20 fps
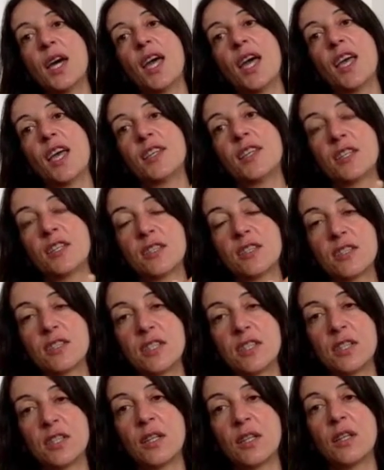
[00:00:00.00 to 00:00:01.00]
and it's
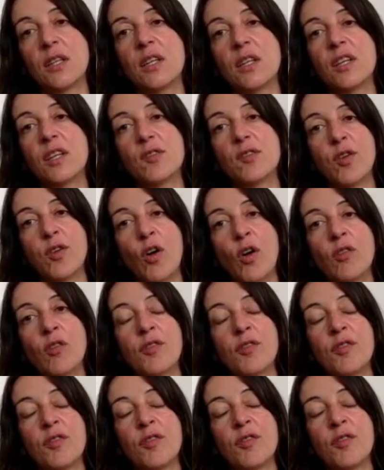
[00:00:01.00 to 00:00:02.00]
still
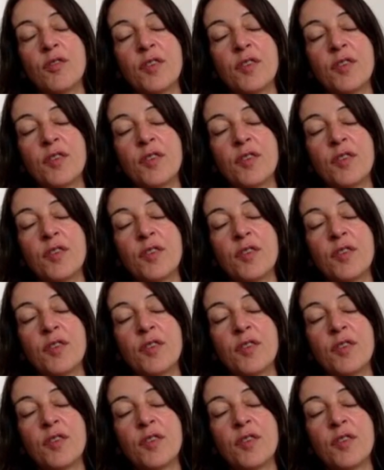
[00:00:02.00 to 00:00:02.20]
evolving